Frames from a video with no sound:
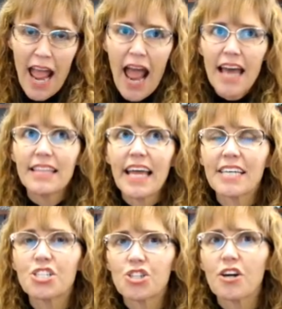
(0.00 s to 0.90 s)
they can
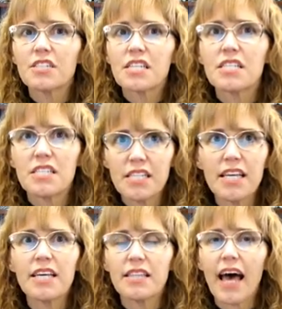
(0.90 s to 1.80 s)
start to
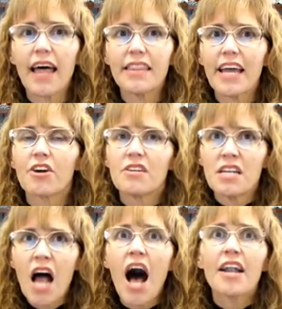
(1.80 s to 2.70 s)
see that they are
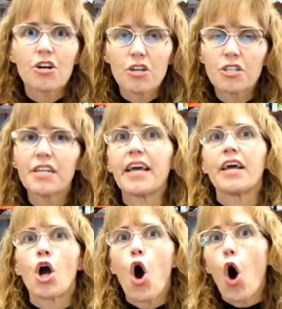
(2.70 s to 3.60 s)
not hurting
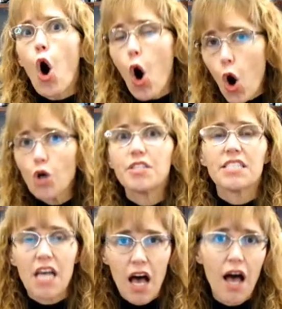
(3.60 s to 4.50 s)
all the
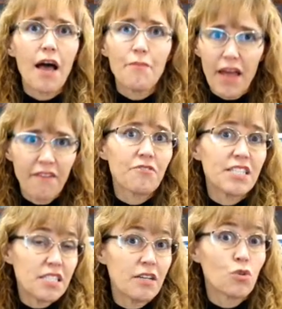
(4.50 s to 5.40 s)
time, every
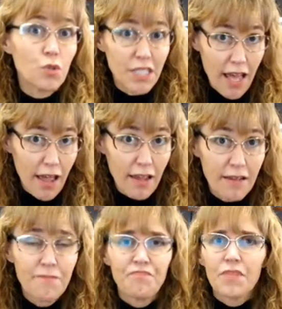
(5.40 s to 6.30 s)
single day,
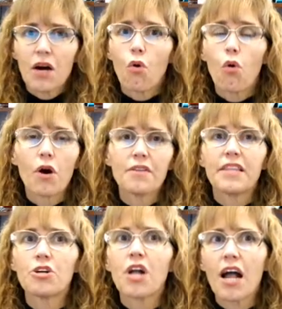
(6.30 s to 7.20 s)
or
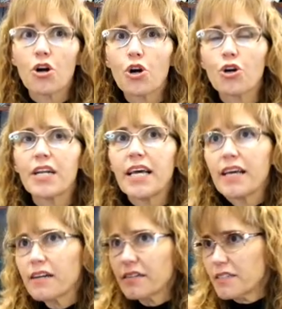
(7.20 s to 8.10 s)
they're not
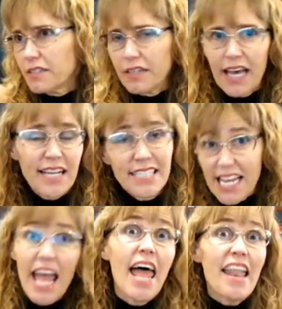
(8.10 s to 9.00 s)
hurting at a
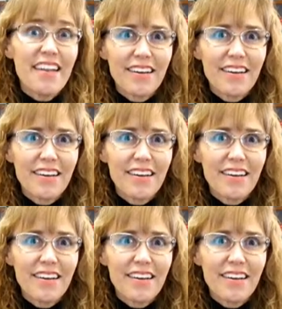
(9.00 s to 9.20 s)
ten